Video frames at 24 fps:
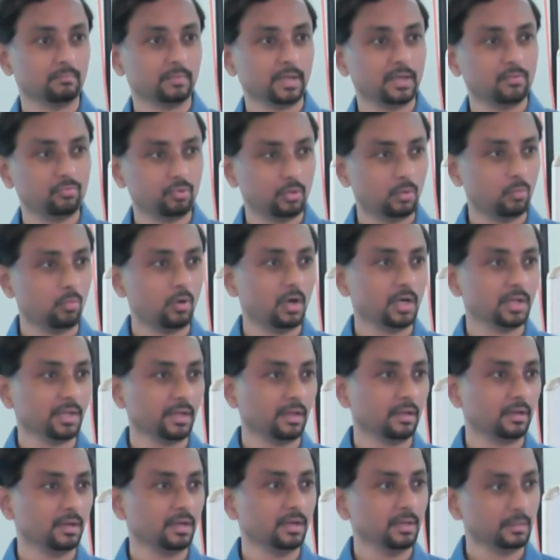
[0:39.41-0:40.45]
mindful
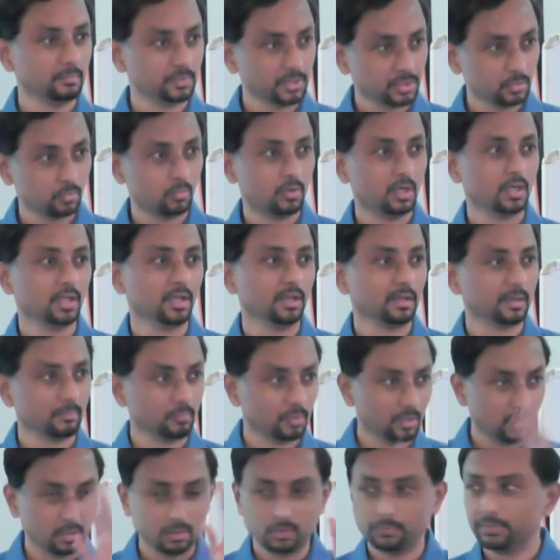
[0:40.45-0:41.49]
walking, right? I'm just walking, I'm
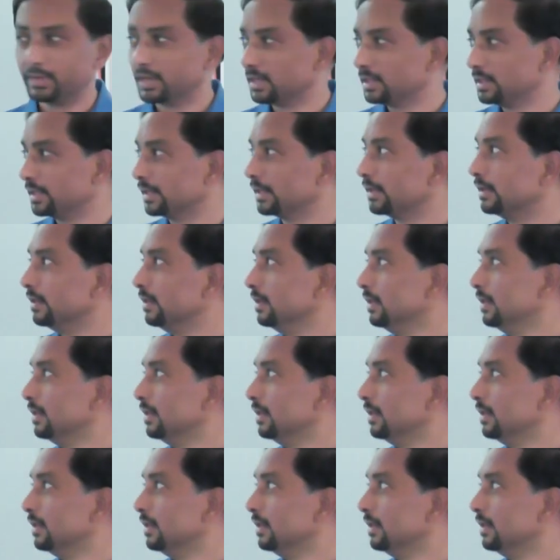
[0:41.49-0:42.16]
not doing anything.